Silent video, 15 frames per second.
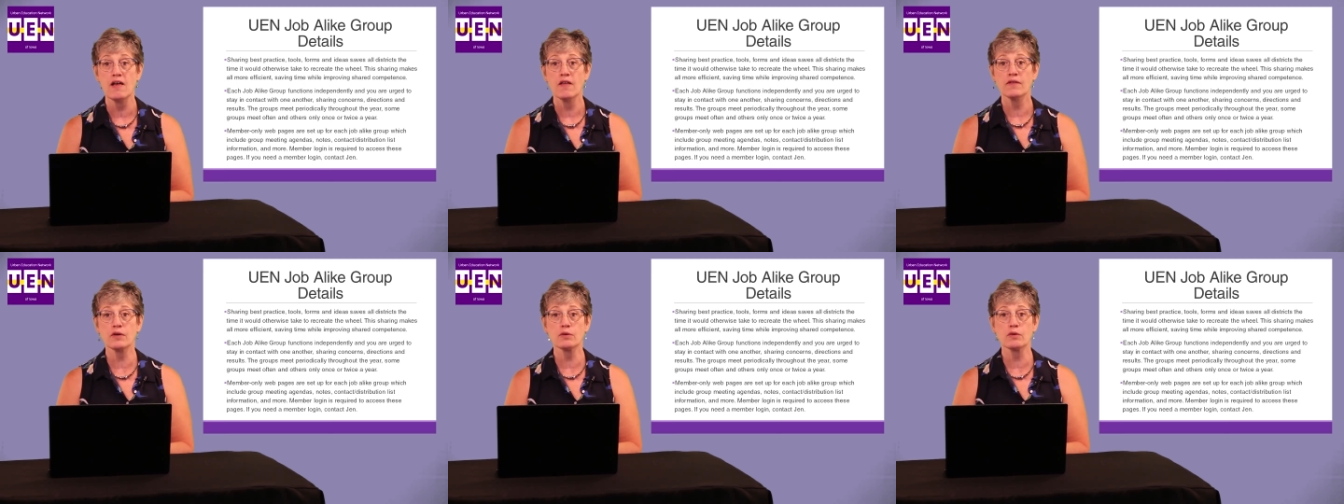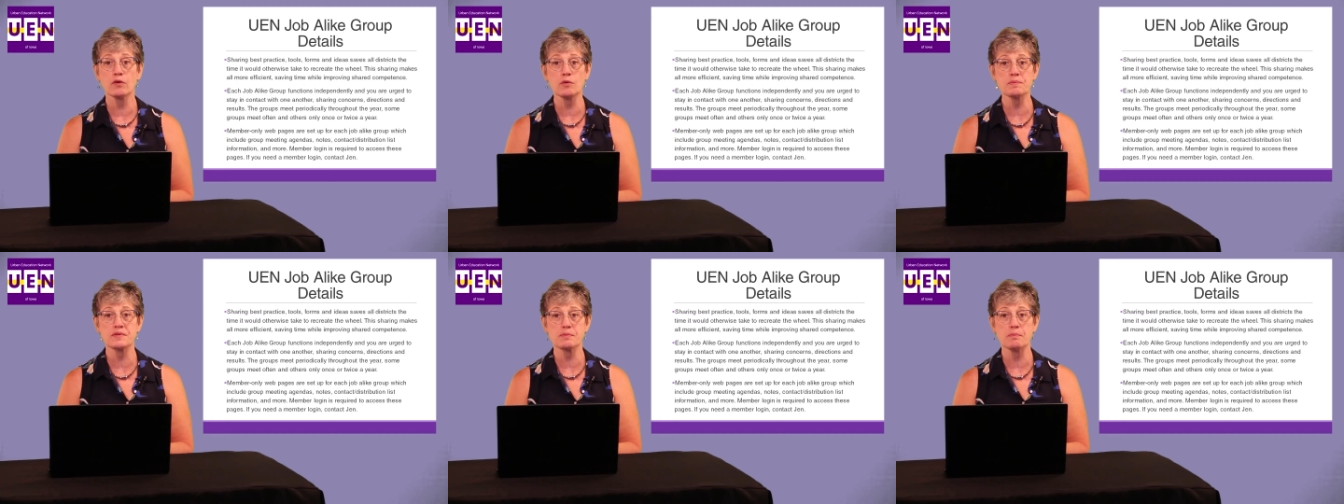The
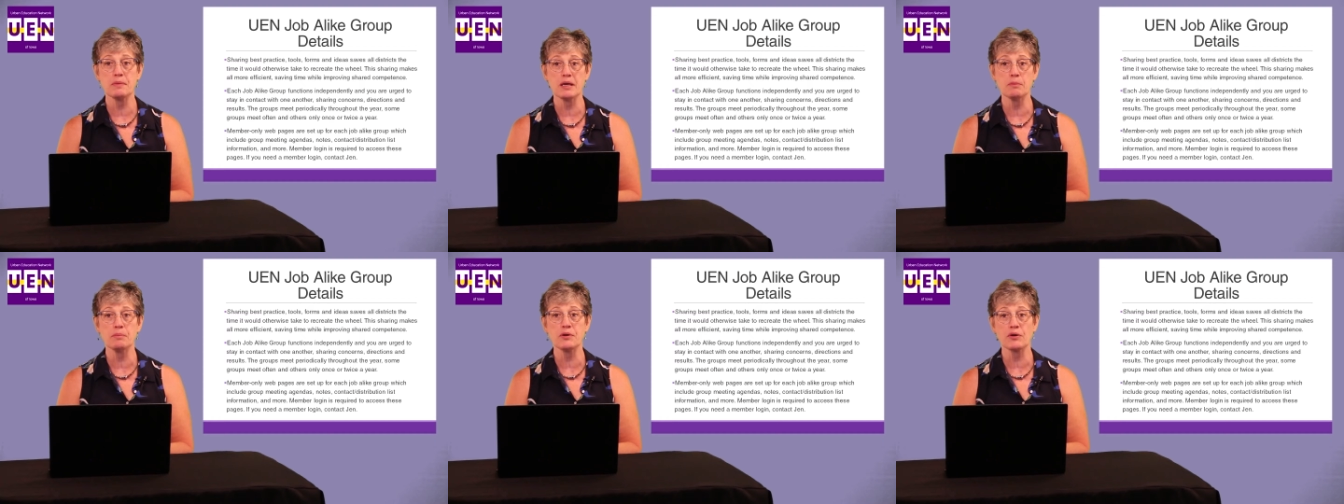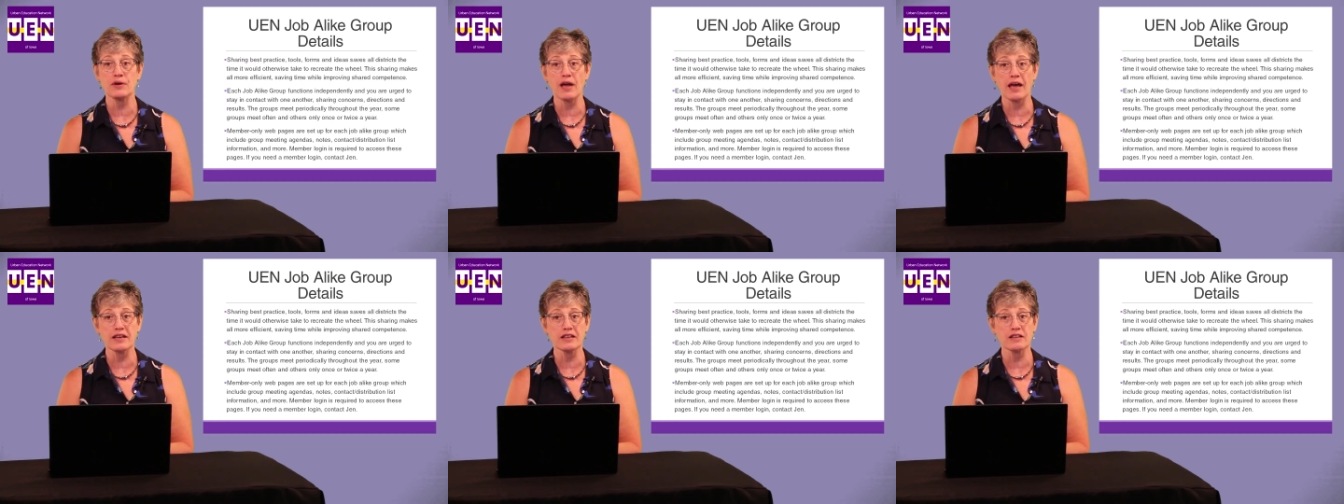groups meet
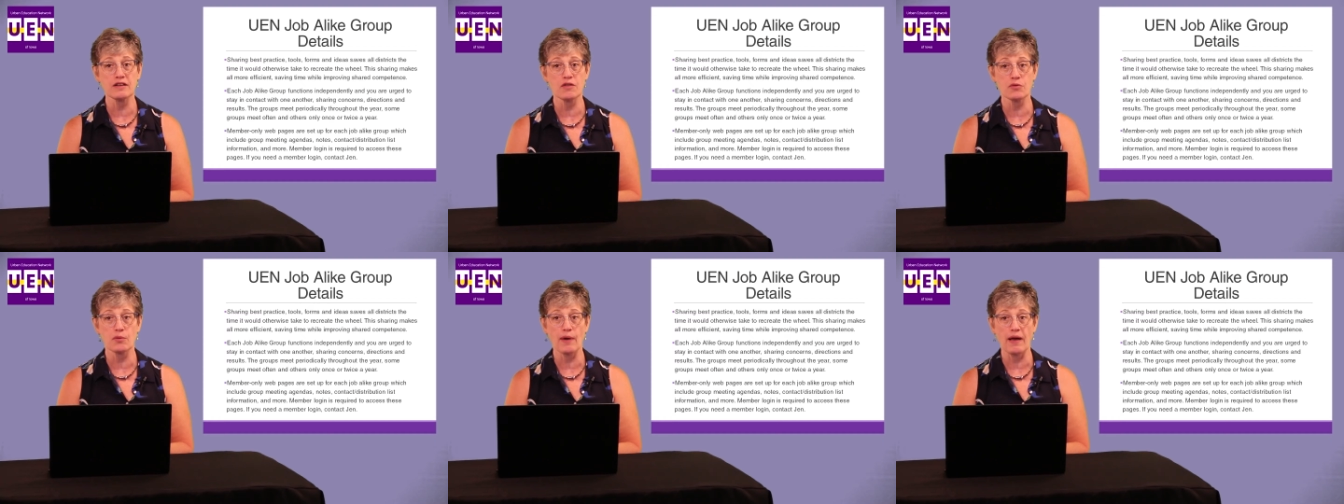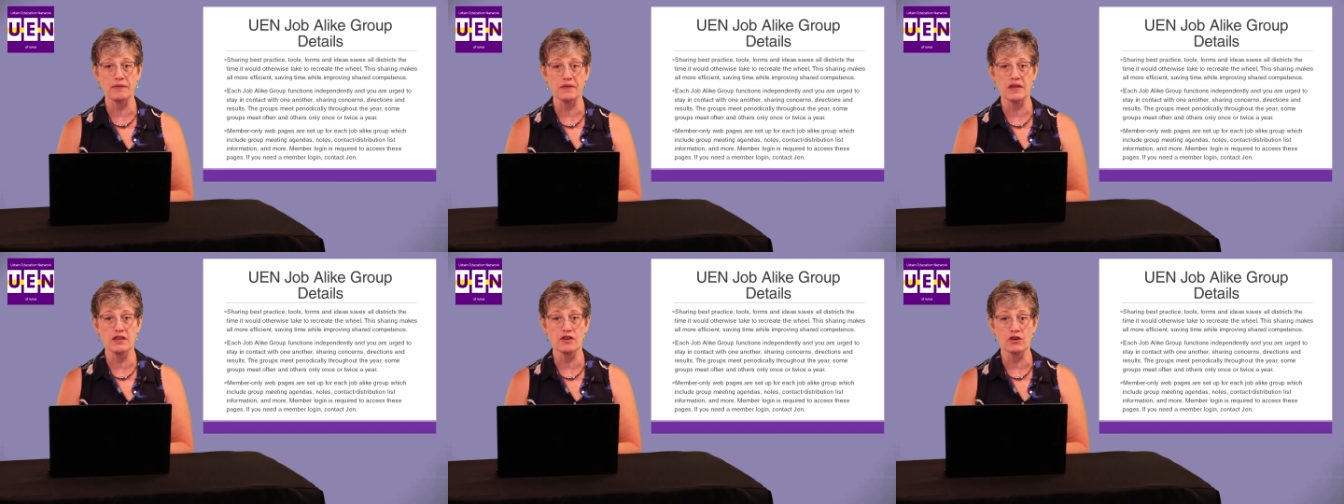periodically throughout
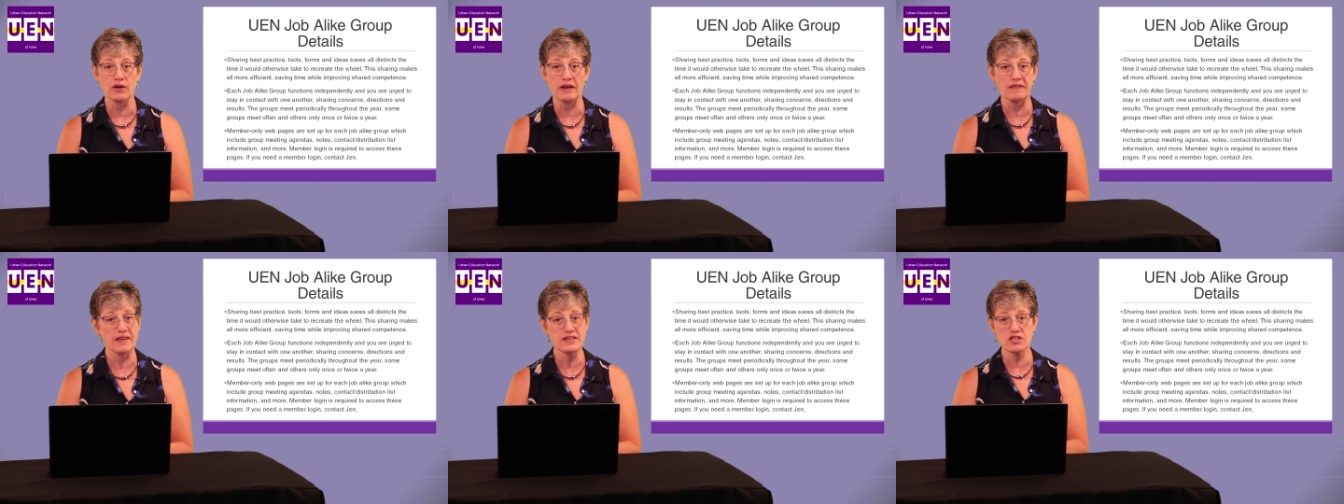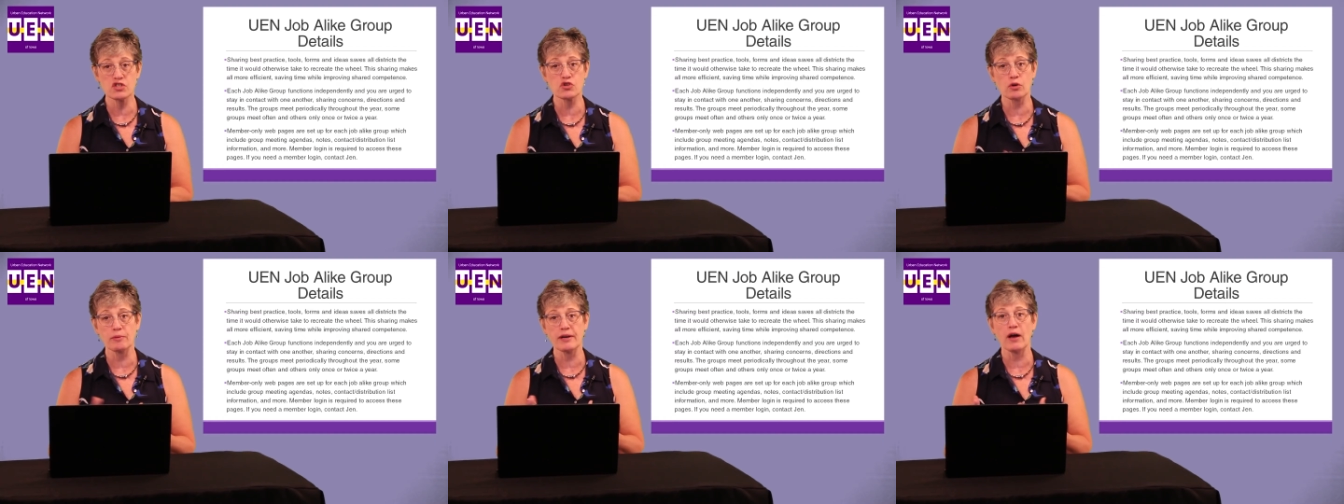the year, and they
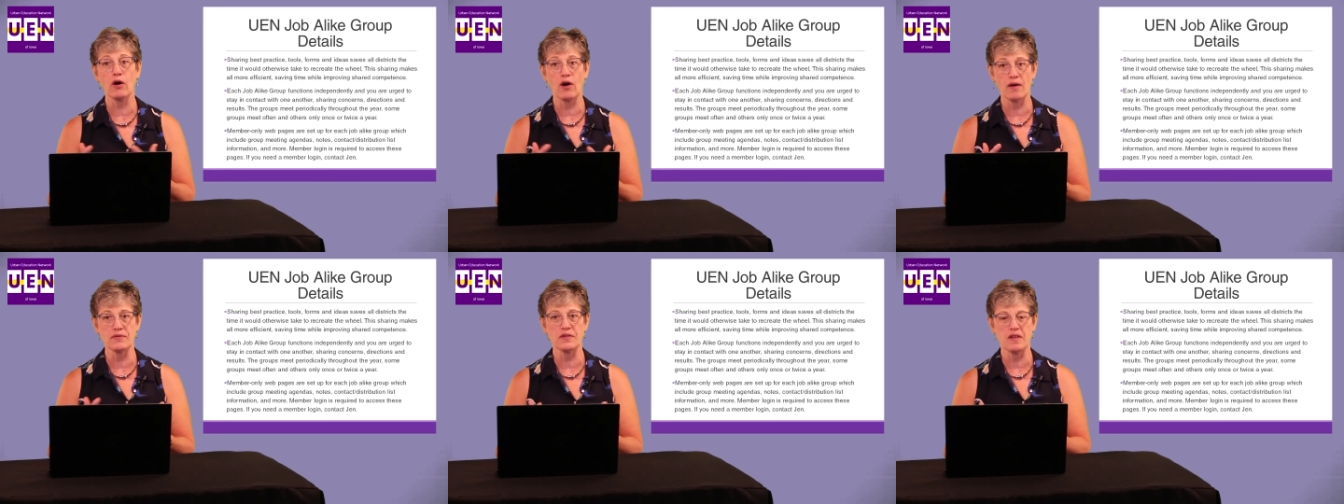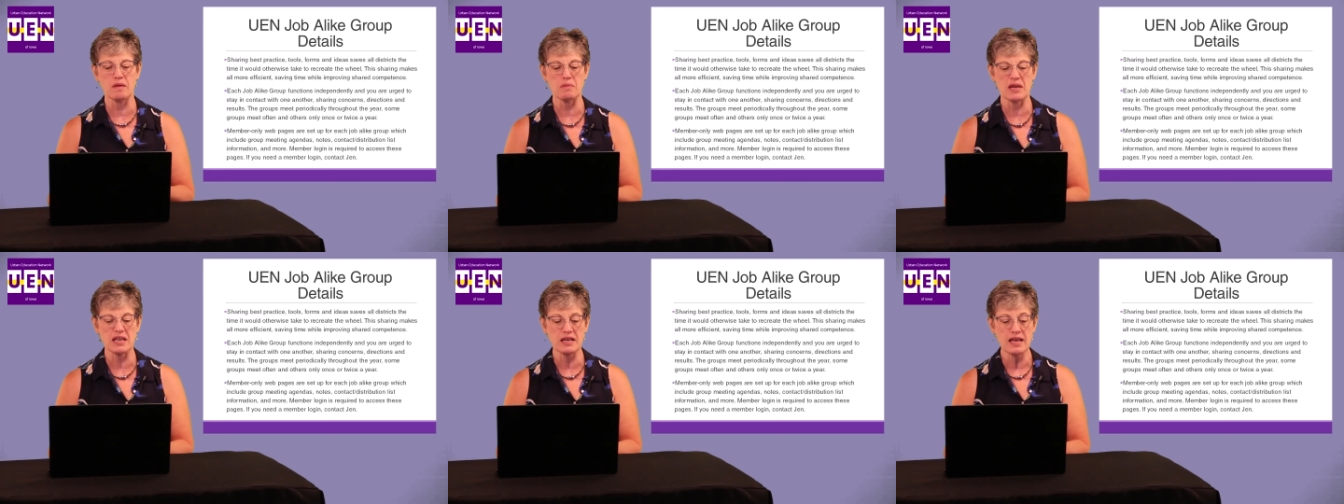determine how often they
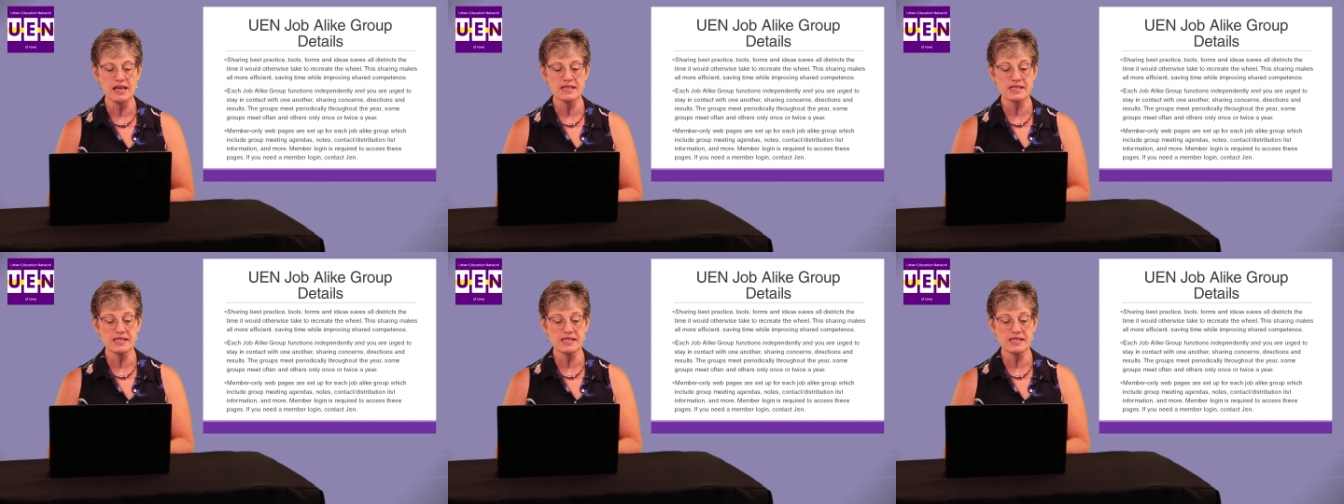meet.